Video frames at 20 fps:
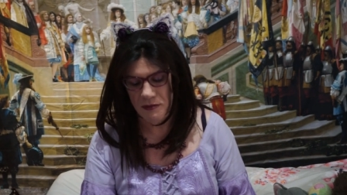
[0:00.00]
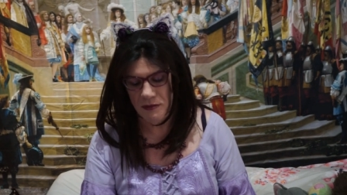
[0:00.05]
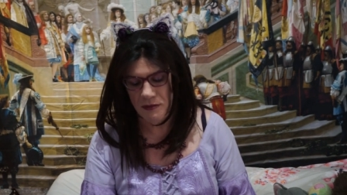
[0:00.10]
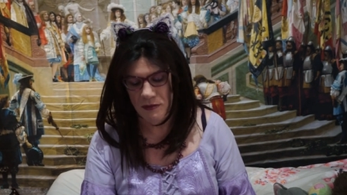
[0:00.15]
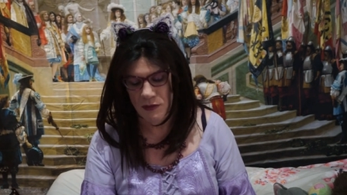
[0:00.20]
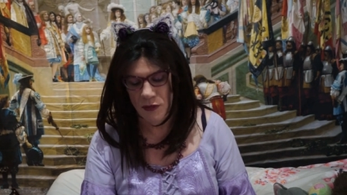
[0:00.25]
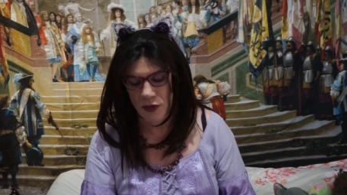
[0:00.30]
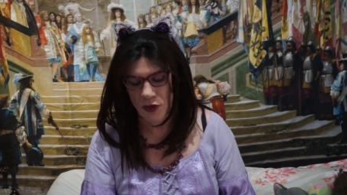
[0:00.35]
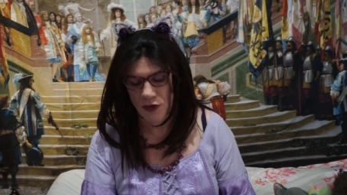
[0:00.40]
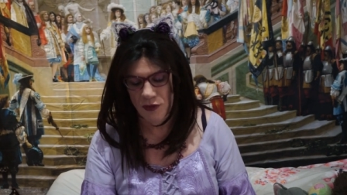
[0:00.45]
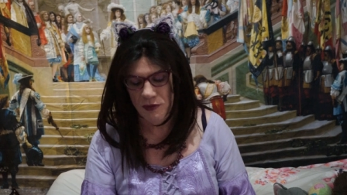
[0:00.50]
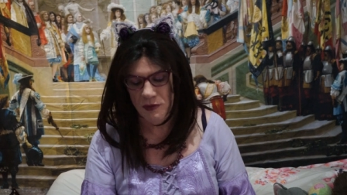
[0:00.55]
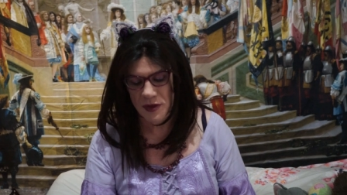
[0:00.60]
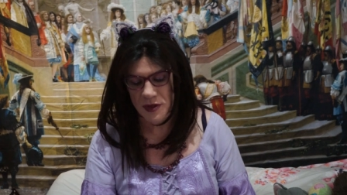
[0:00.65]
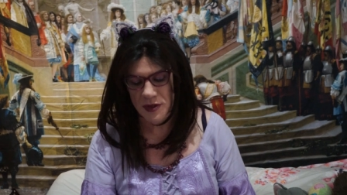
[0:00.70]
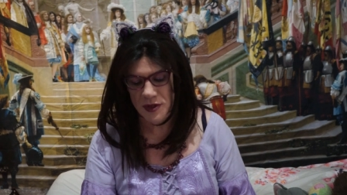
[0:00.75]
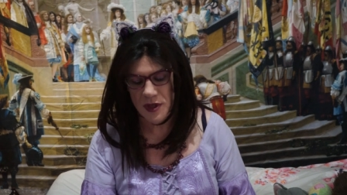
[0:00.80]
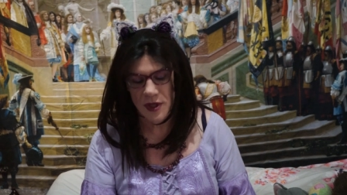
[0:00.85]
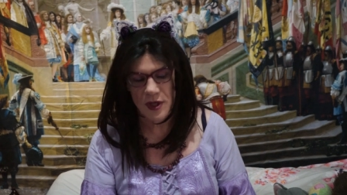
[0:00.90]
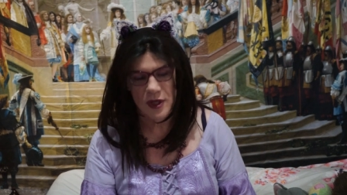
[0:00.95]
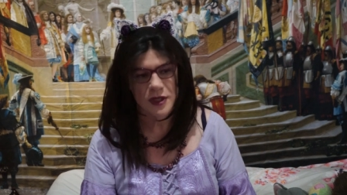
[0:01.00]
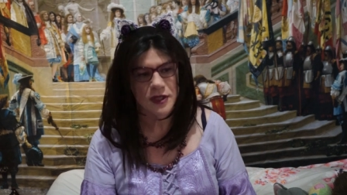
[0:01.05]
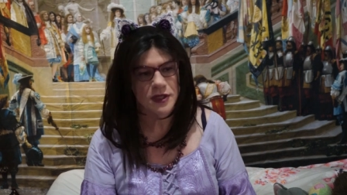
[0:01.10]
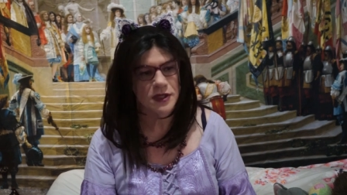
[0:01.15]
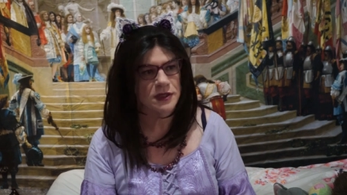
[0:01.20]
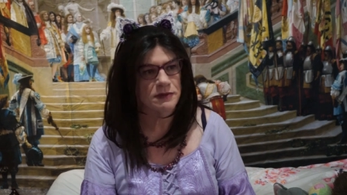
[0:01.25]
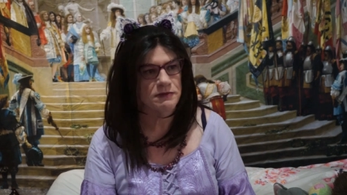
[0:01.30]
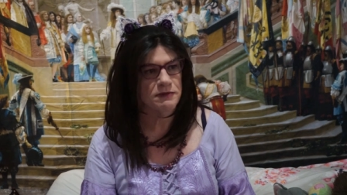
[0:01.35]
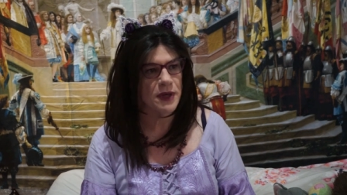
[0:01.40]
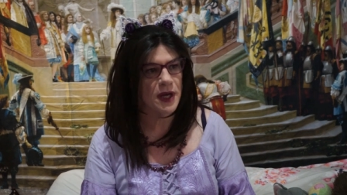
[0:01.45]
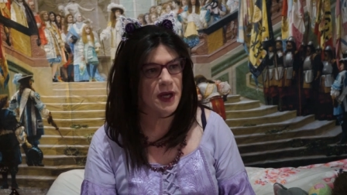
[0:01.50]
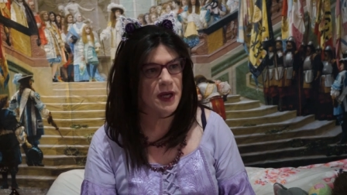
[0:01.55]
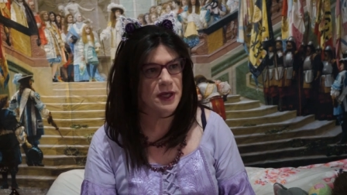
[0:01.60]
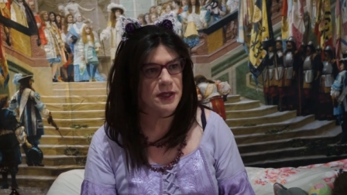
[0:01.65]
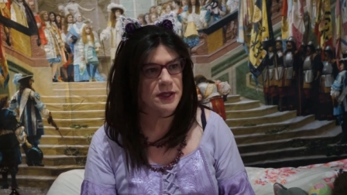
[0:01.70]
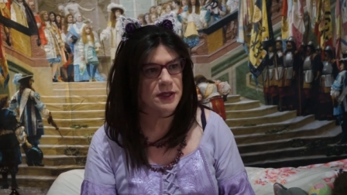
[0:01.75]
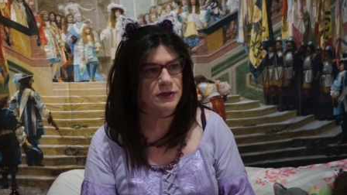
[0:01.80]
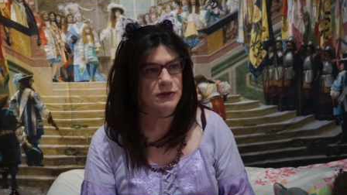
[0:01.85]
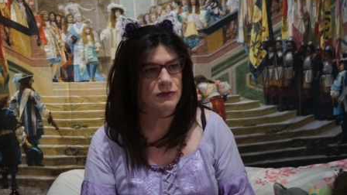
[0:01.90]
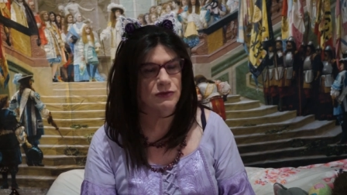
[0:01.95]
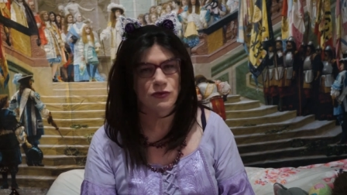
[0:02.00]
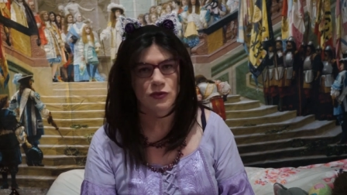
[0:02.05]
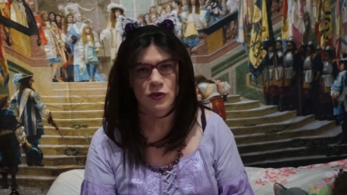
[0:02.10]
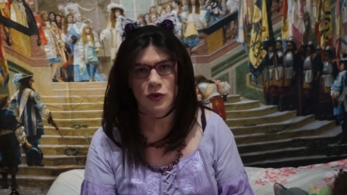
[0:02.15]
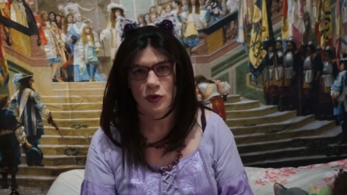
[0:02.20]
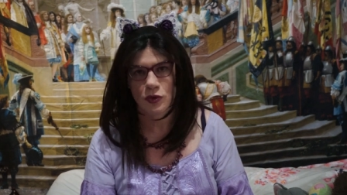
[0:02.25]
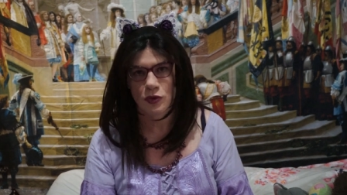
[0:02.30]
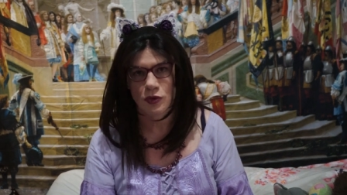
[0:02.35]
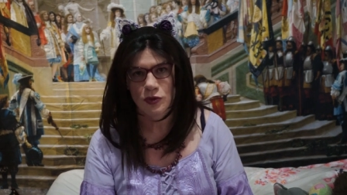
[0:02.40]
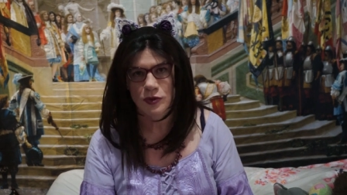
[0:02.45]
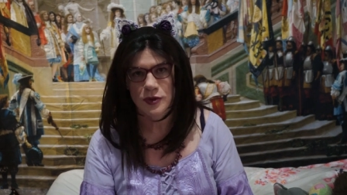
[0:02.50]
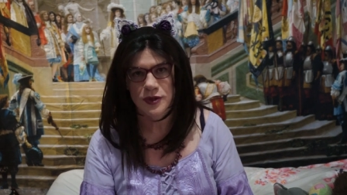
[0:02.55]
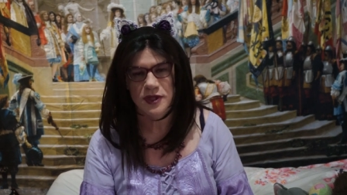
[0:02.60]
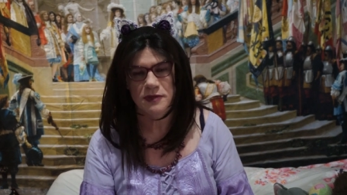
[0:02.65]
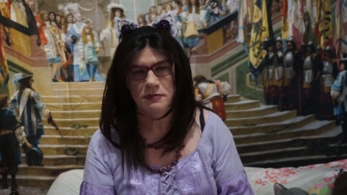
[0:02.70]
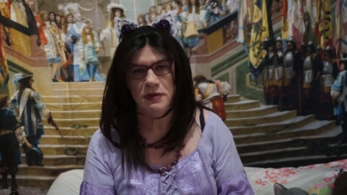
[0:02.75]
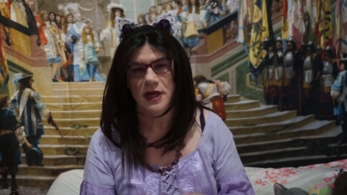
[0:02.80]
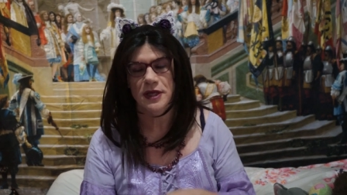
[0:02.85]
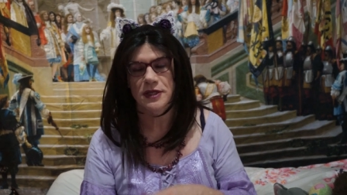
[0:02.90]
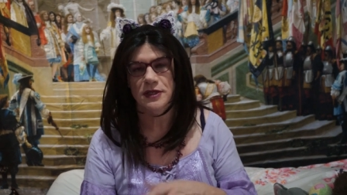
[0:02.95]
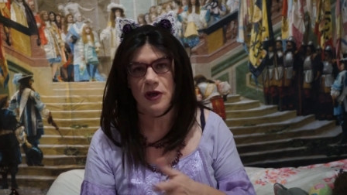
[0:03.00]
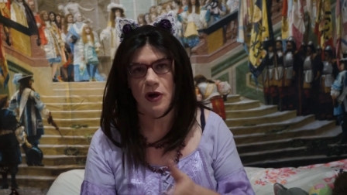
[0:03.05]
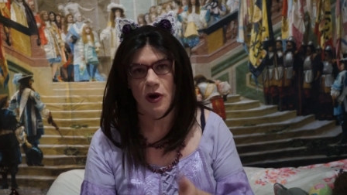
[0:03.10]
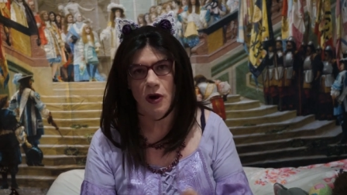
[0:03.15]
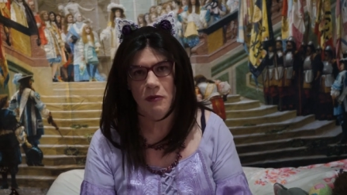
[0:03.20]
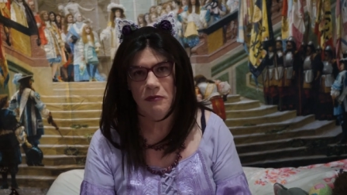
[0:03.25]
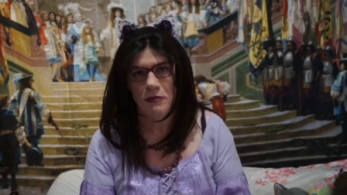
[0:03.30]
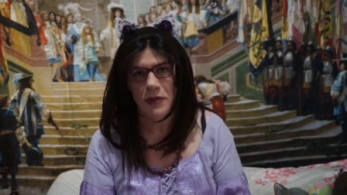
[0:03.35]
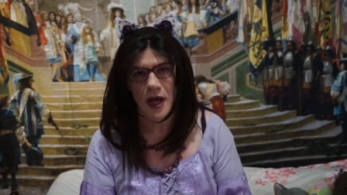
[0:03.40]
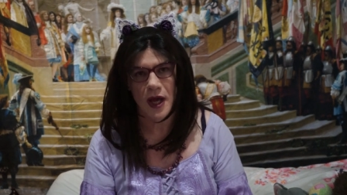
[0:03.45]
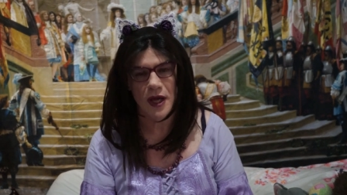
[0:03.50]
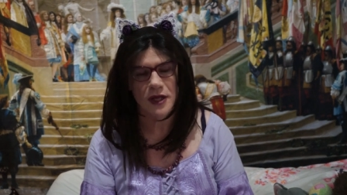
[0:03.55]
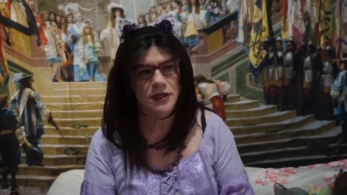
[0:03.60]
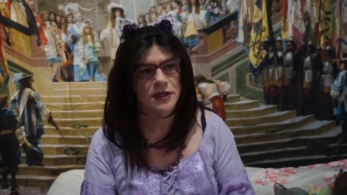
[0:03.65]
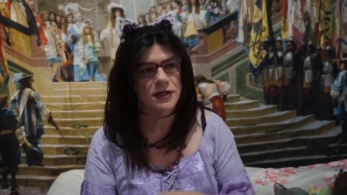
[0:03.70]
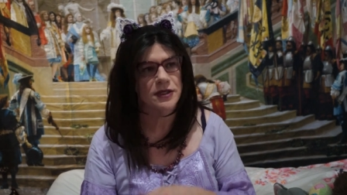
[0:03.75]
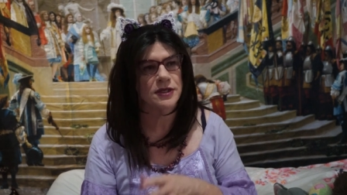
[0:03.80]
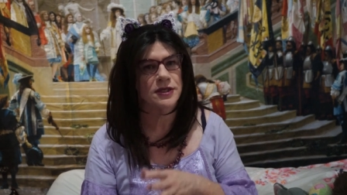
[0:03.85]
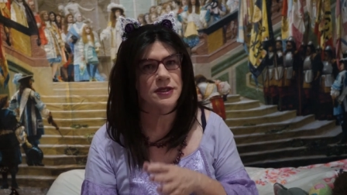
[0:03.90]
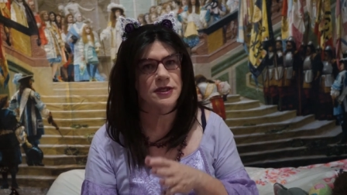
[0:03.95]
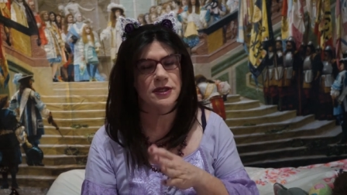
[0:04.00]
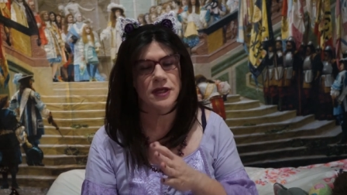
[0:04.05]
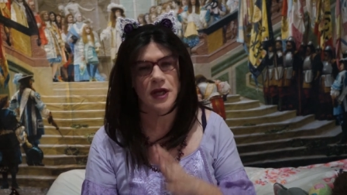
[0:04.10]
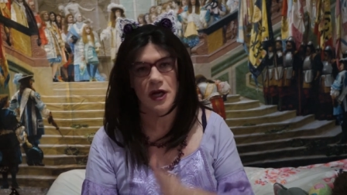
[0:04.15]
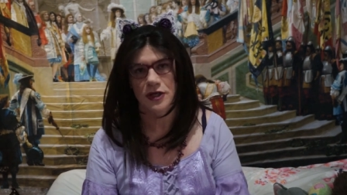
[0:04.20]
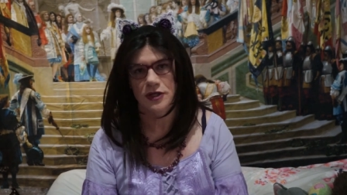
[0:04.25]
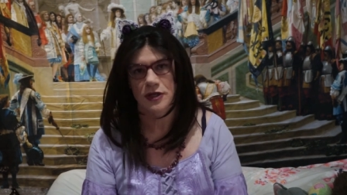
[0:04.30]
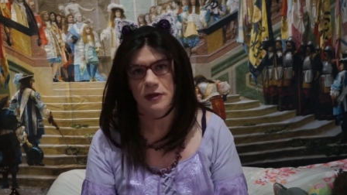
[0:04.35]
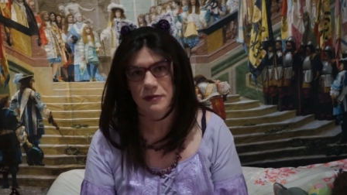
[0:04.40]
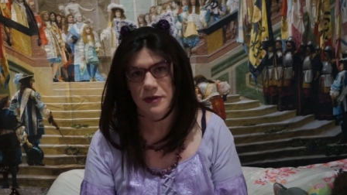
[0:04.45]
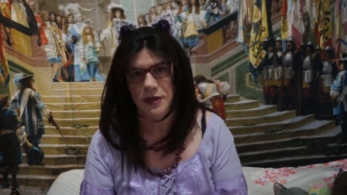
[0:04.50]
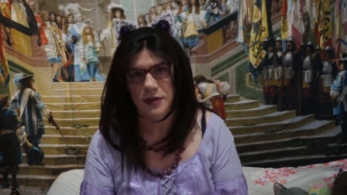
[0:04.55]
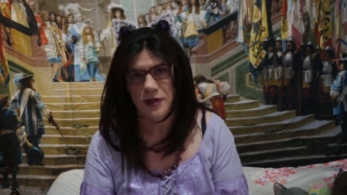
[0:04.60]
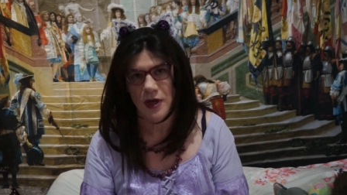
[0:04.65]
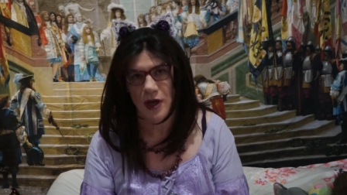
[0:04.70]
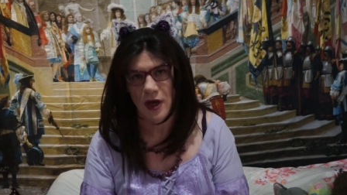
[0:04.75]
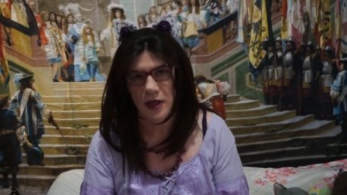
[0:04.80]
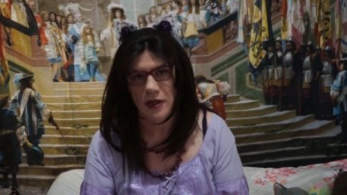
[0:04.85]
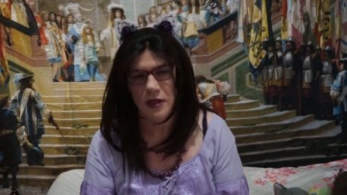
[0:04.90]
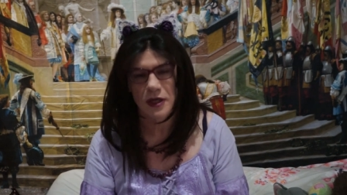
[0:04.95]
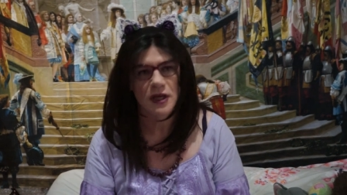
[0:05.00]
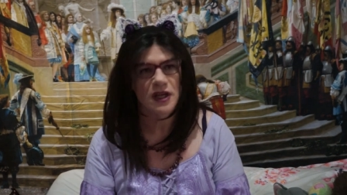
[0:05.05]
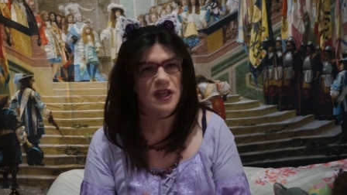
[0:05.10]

movement, space rules, space combat, starship design.